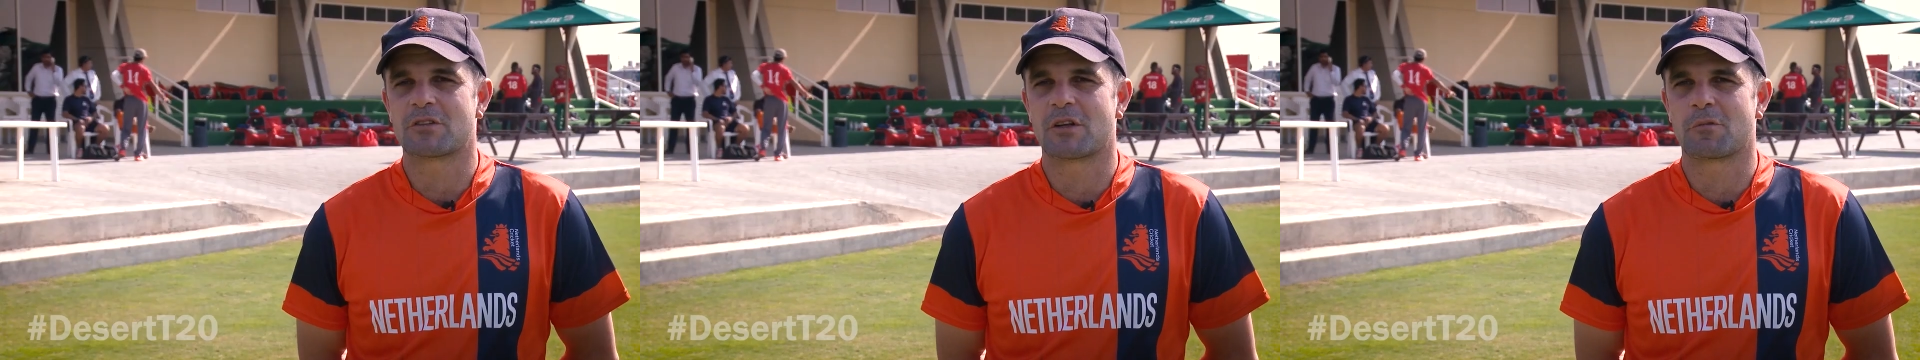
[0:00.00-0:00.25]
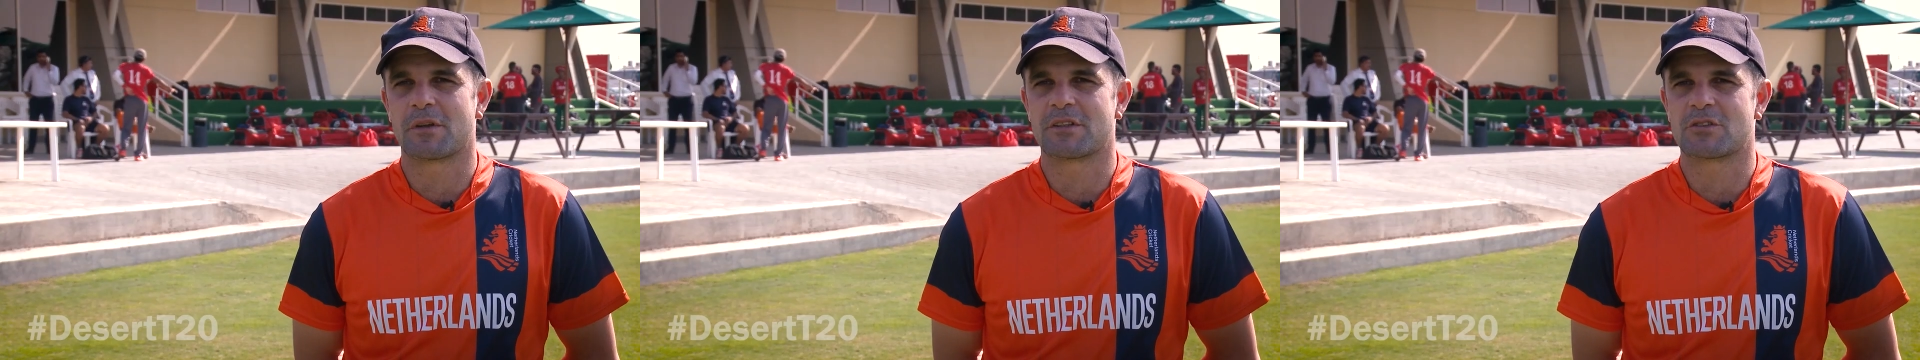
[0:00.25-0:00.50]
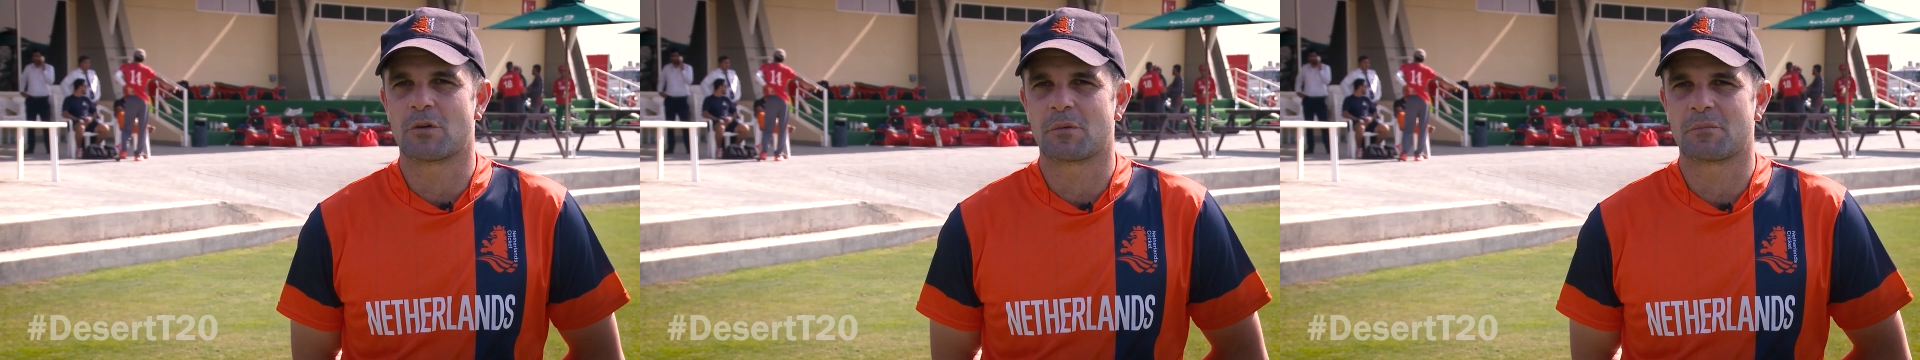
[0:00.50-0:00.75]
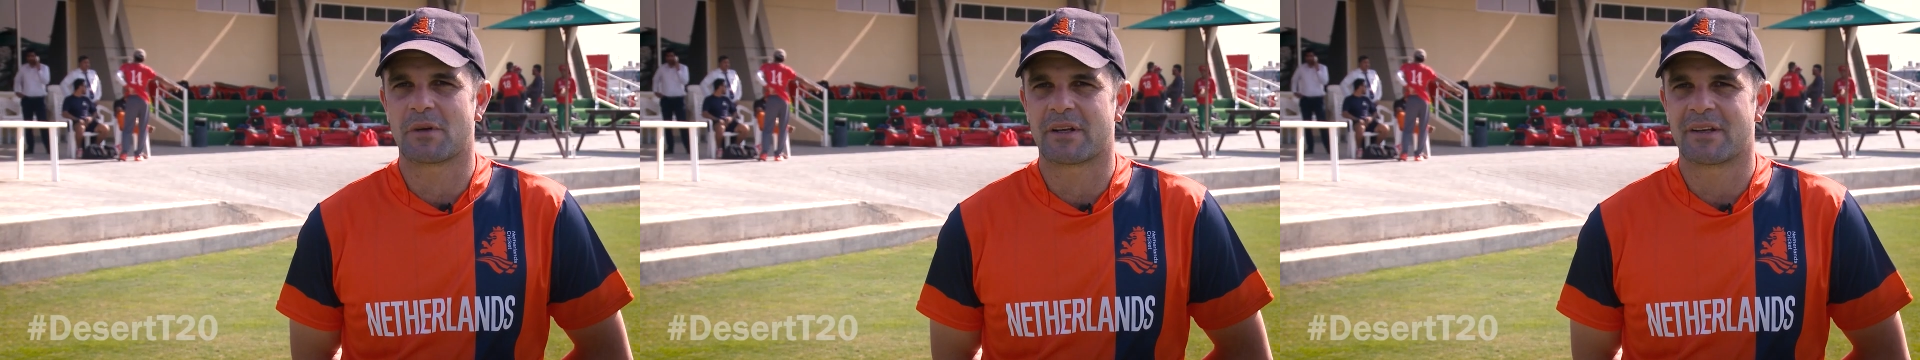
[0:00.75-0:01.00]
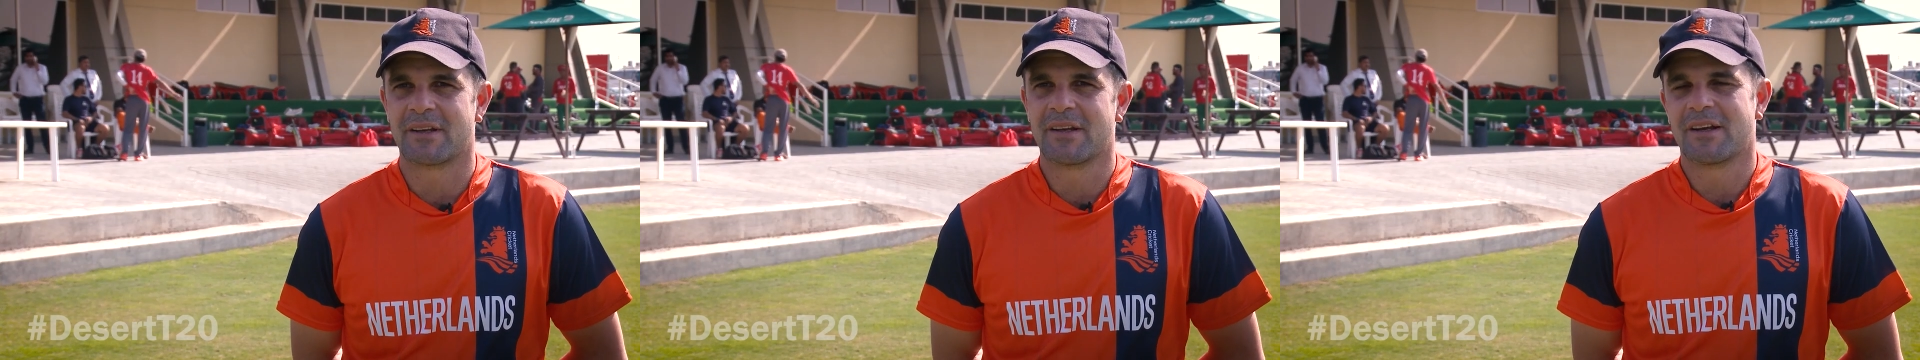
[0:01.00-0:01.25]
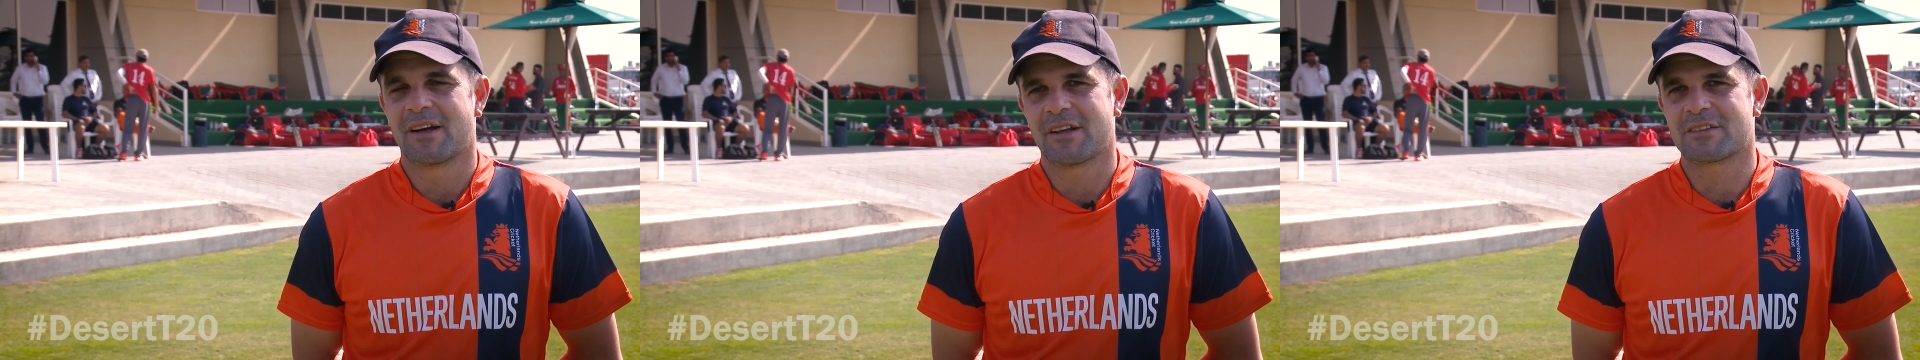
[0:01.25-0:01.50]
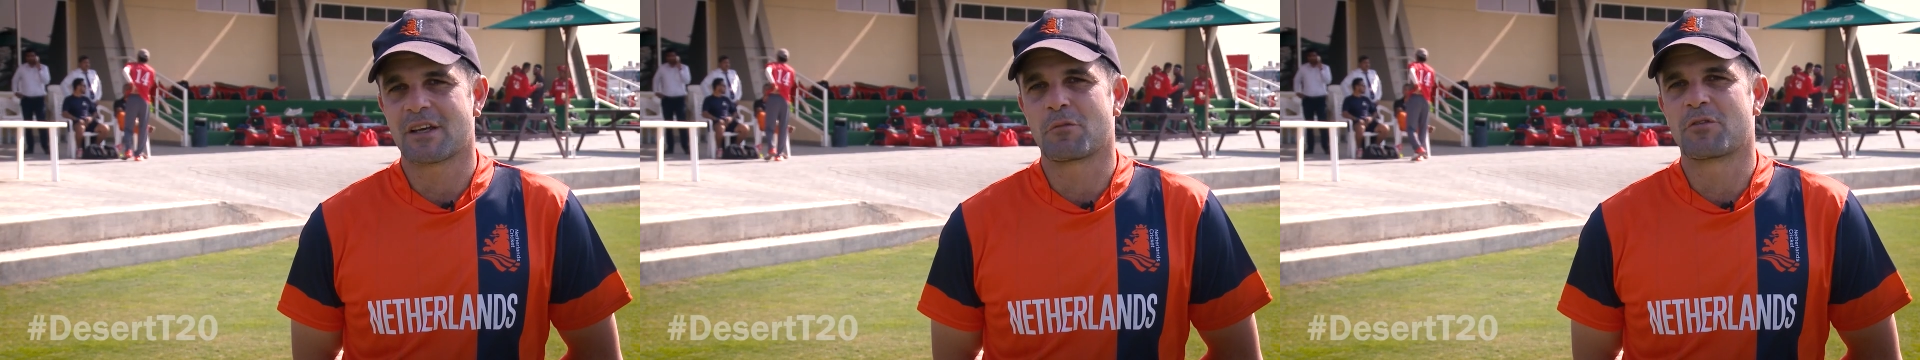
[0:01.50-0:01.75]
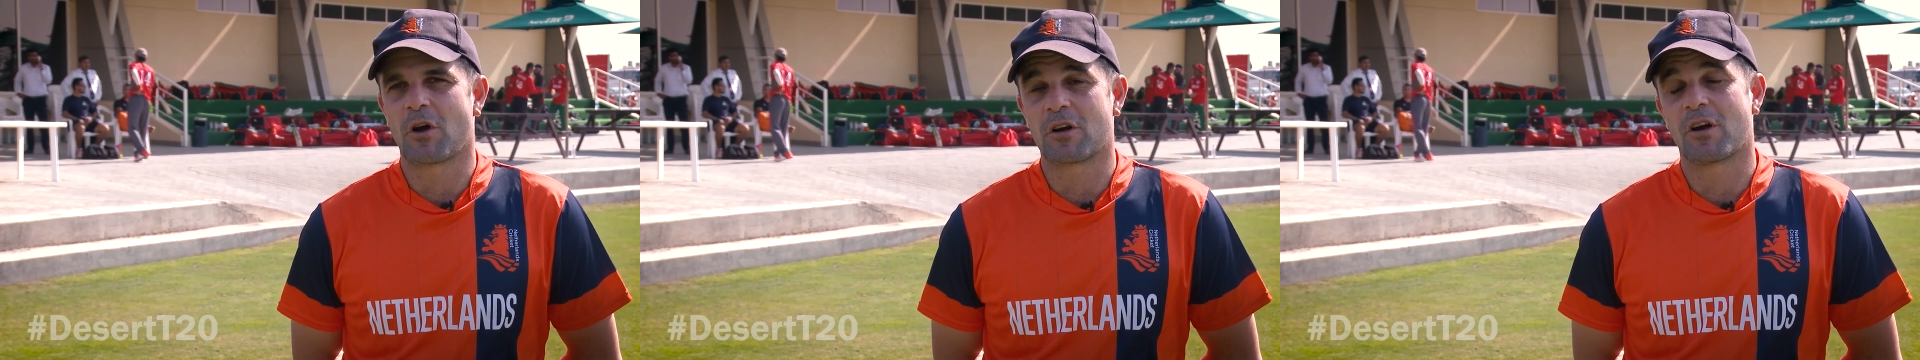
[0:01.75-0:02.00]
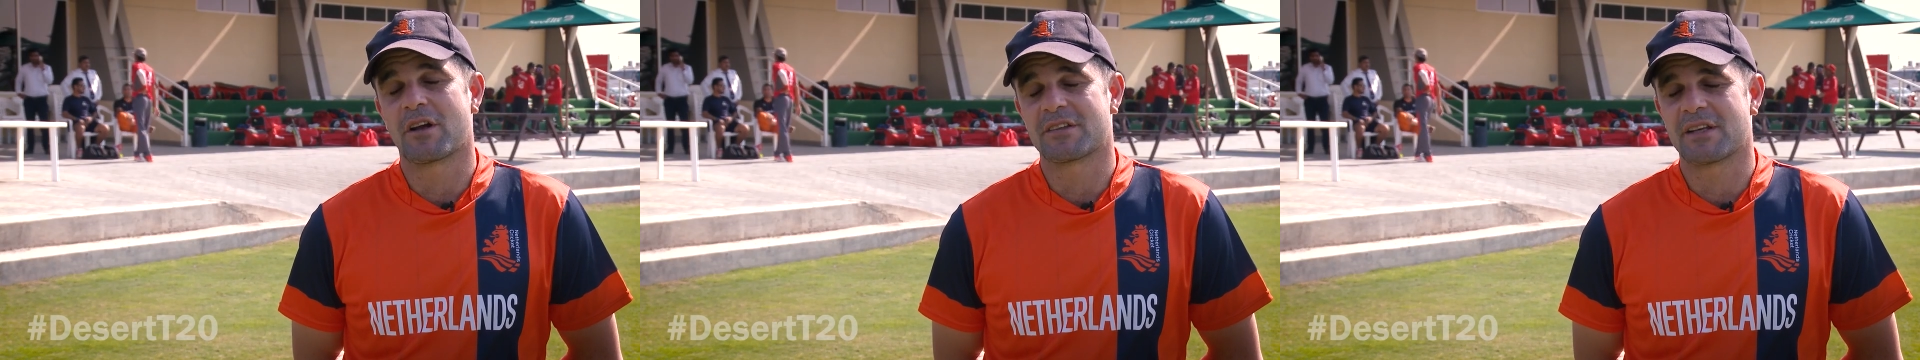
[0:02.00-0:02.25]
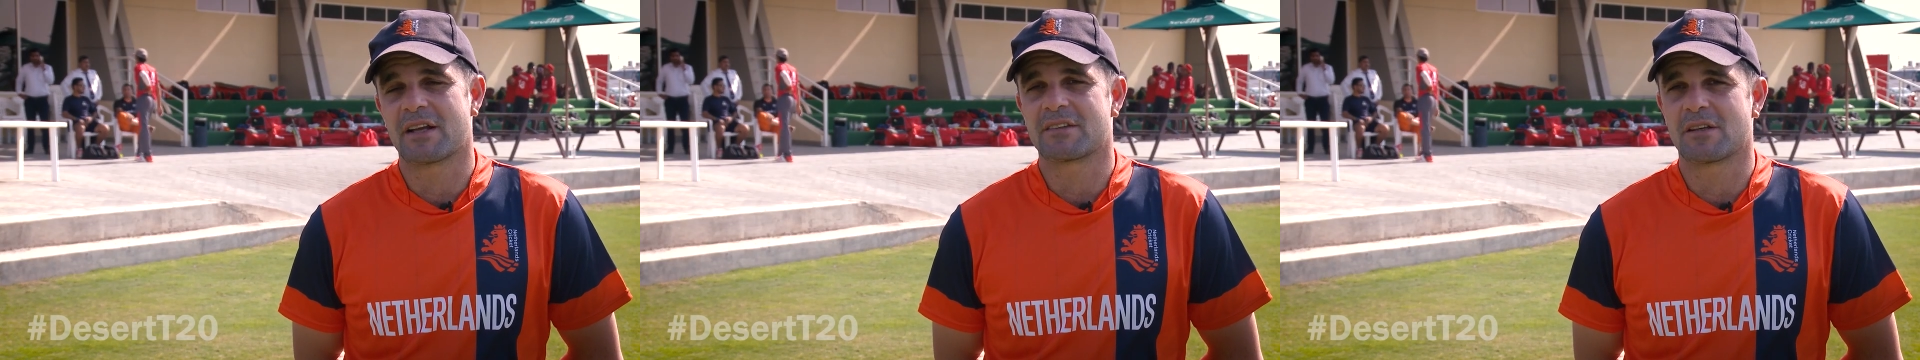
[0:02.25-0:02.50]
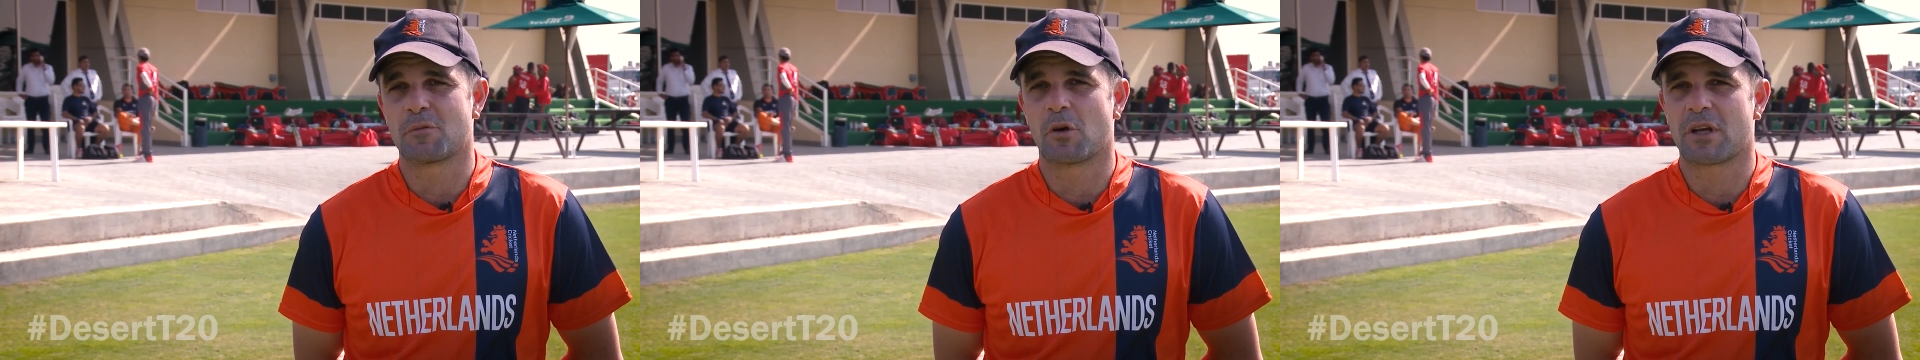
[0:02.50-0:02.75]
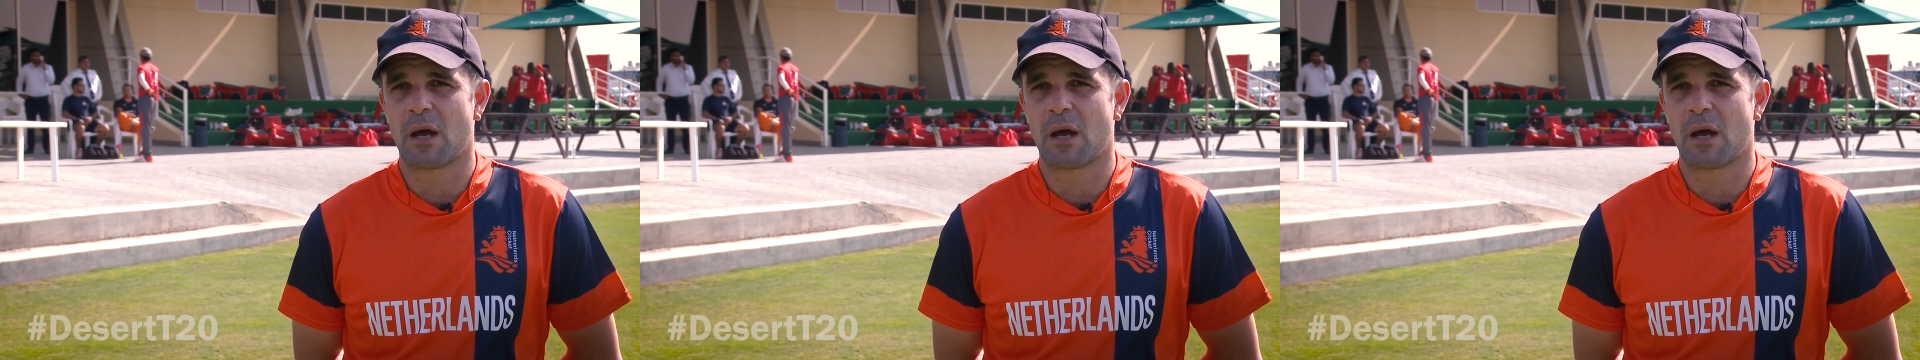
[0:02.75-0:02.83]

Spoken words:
who's going to win this tournament, but I'd say we've got guys in our team who are